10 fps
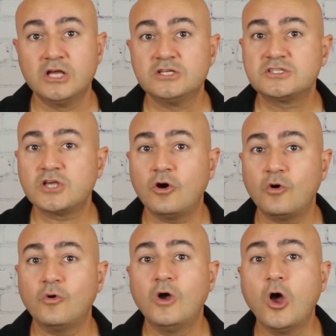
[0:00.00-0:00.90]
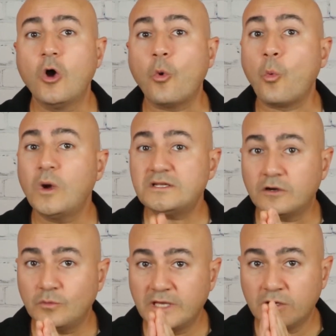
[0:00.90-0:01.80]
So what
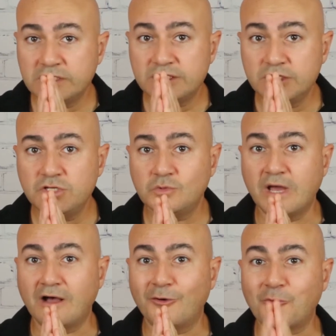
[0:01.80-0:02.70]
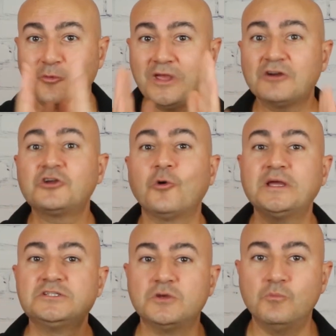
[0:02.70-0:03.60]
are we going to do now? We are
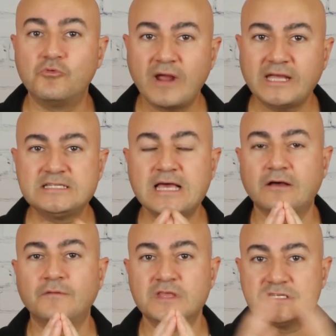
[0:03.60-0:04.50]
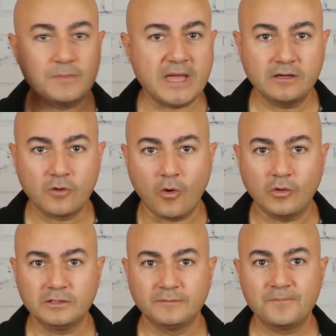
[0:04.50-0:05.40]
going to break down this main goal